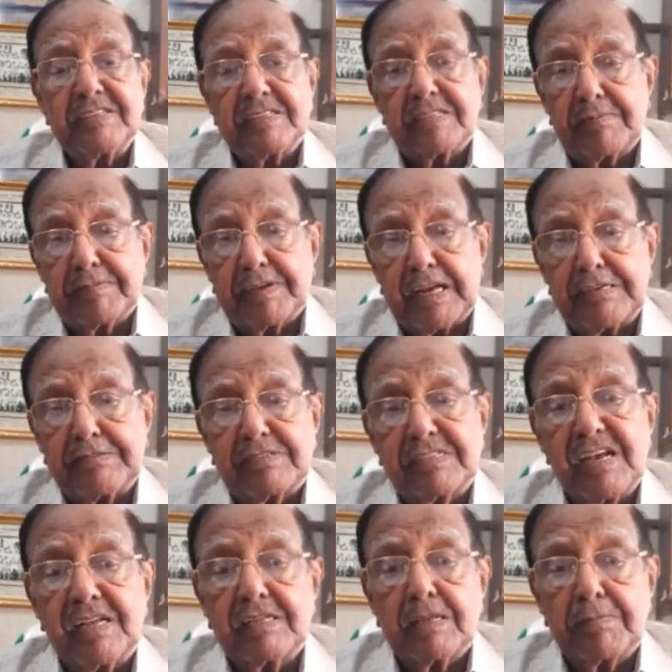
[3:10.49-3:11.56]

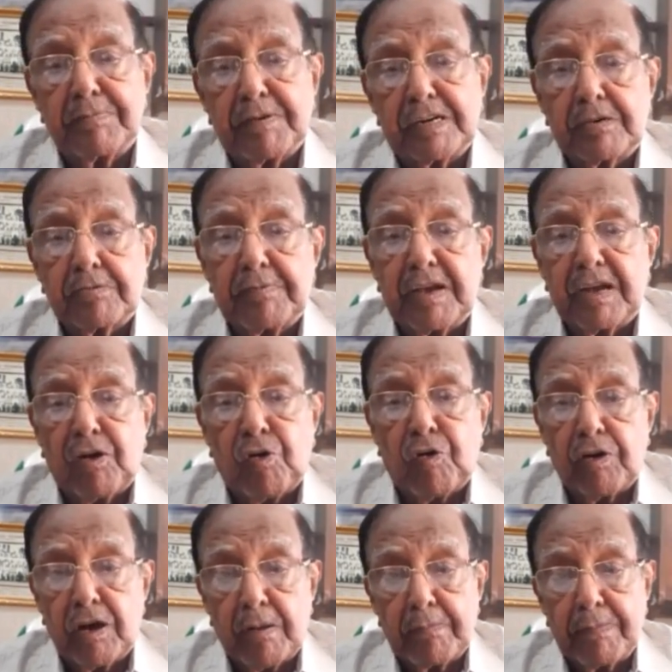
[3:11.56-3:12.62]
sometimes the pressure may
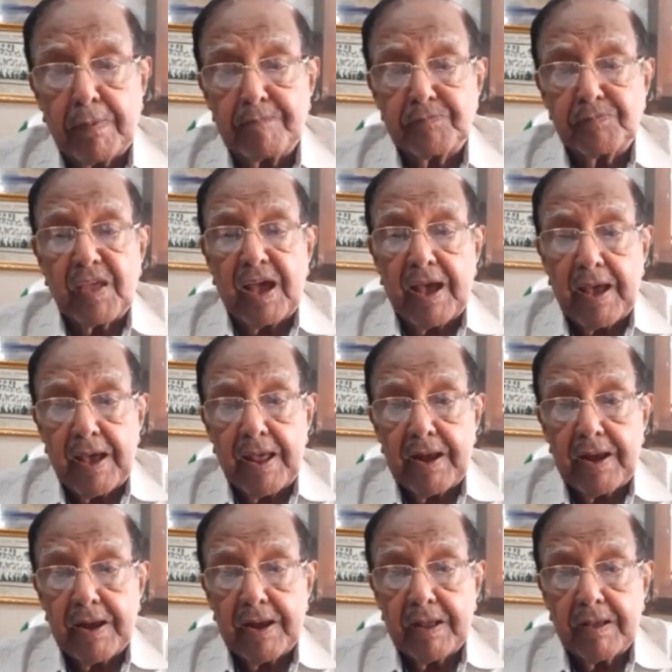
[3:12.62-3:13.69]
go up,
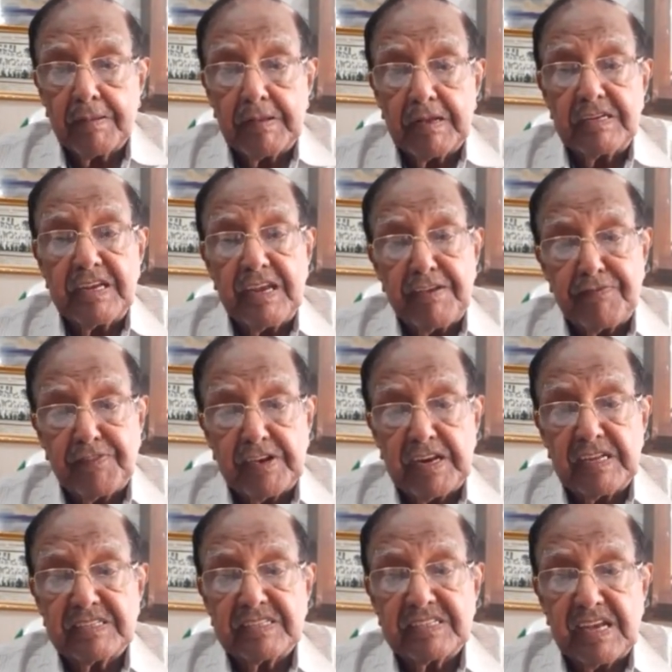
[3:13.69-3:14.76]
and if
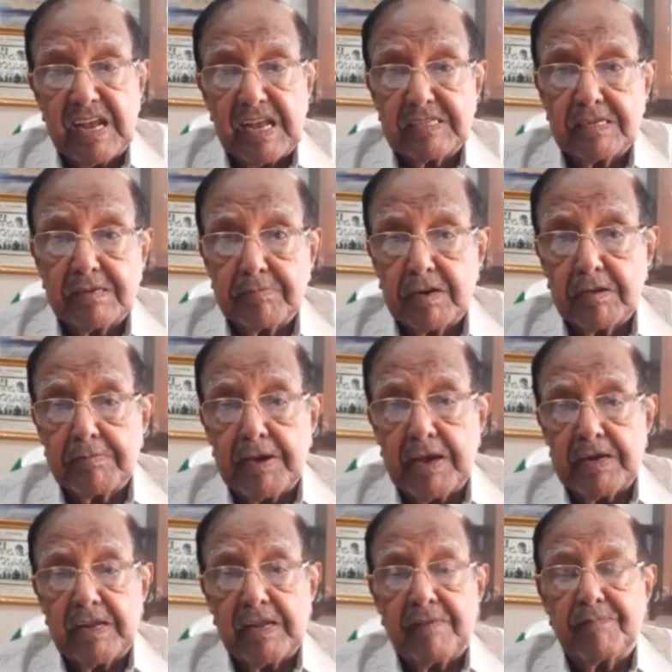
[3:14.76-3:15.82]
it is
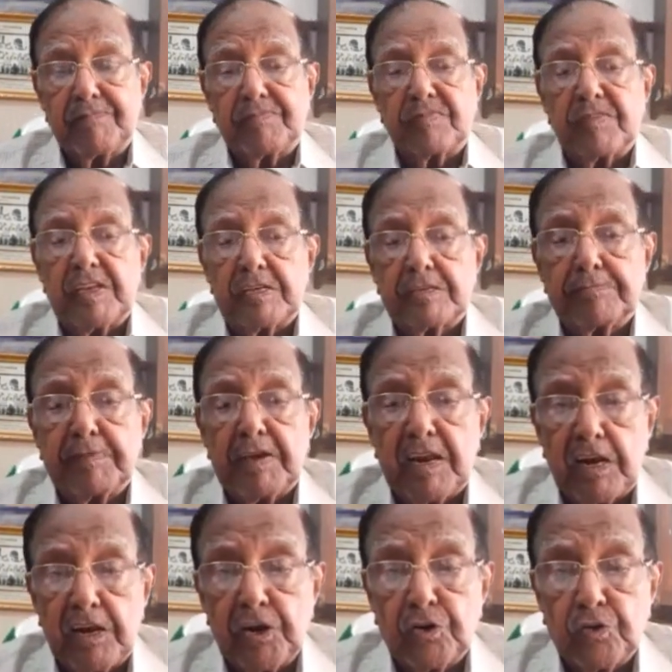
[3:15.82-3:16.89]
asymptomatic, this may
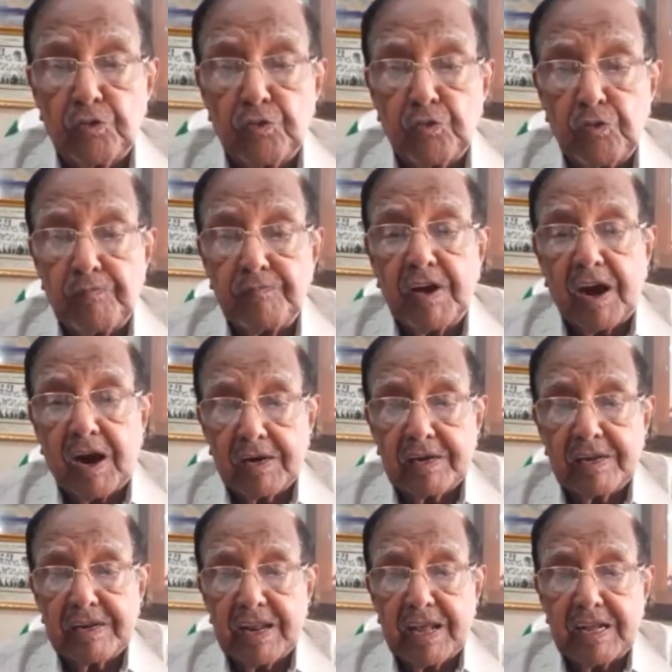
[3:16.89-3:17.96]
lead to heart
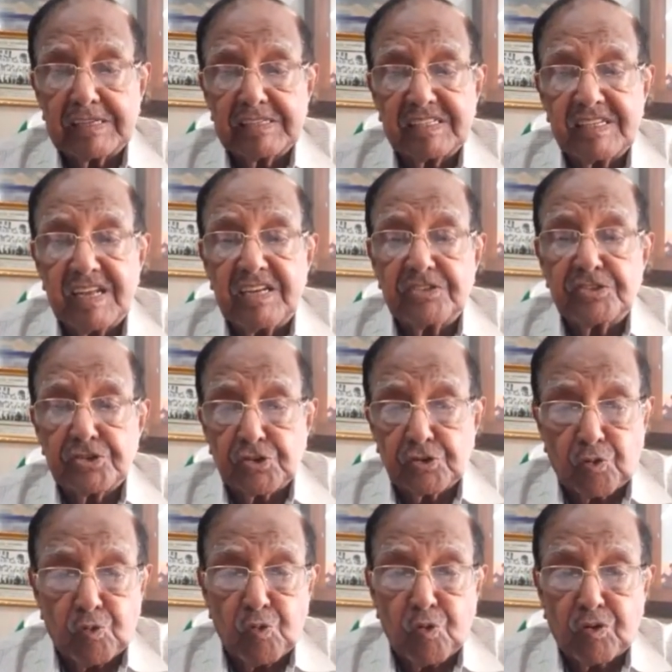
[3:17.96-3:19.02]
attacks,
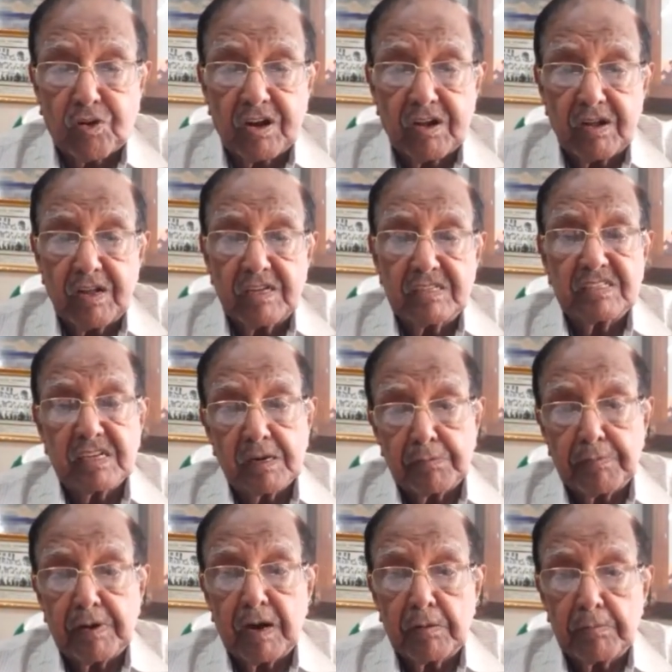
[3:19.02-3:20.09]
stroke,
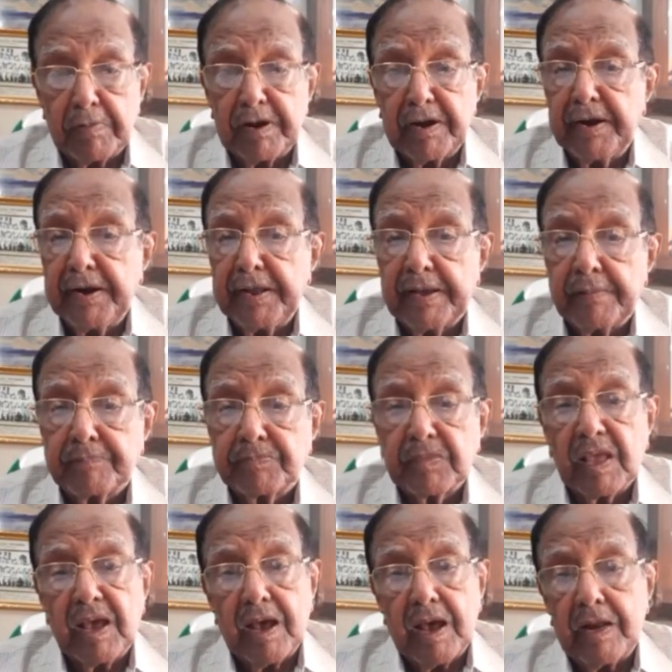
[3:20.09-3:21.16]
cerebral bleeding,
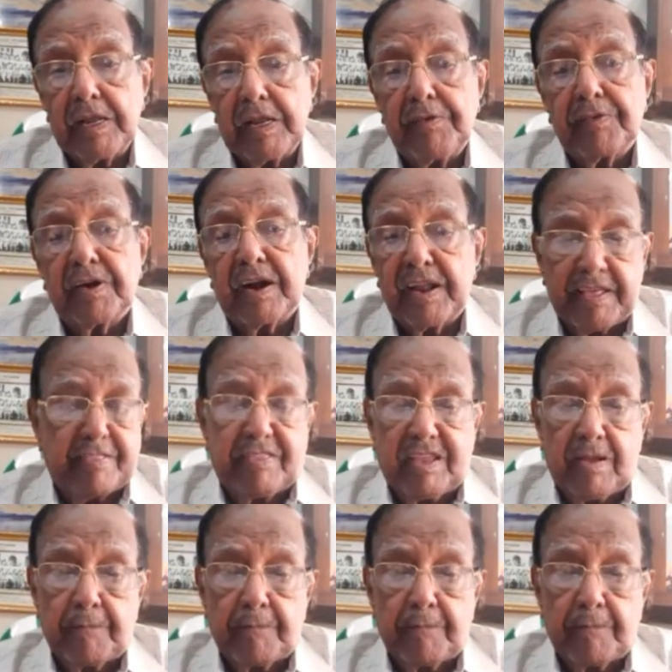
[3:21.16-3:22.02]
and even death.